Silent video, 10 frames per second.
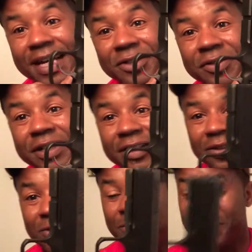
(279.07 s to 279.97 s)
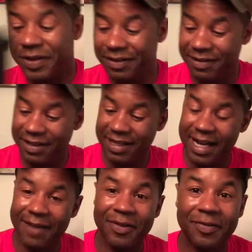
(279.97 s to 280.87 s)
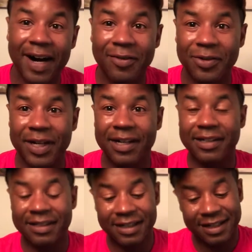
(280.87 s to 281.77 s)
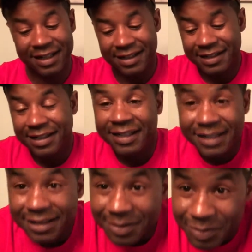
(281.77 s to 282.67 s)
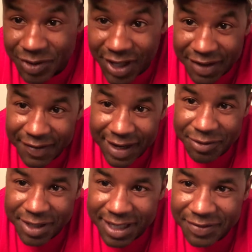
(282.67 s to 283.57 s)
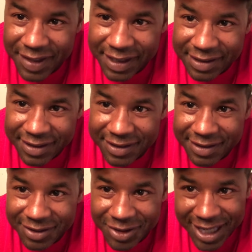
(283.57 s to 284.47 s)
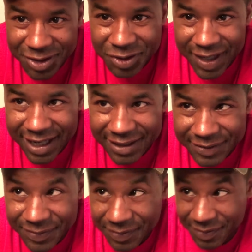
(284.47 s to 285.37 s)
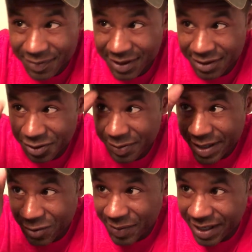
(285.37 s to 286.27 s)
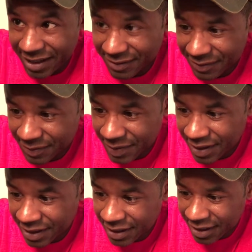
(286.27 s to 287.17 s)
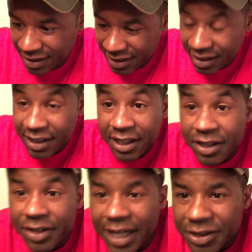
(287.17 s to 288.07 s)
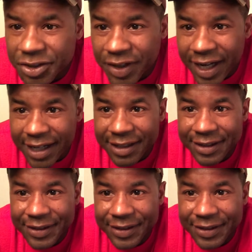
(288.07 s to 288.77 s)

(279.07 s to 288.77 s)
that trigger on the FN 509. I'm sorry, 509 fans. You guys tried. Yeah, there's a spider on my hat. You guys tried.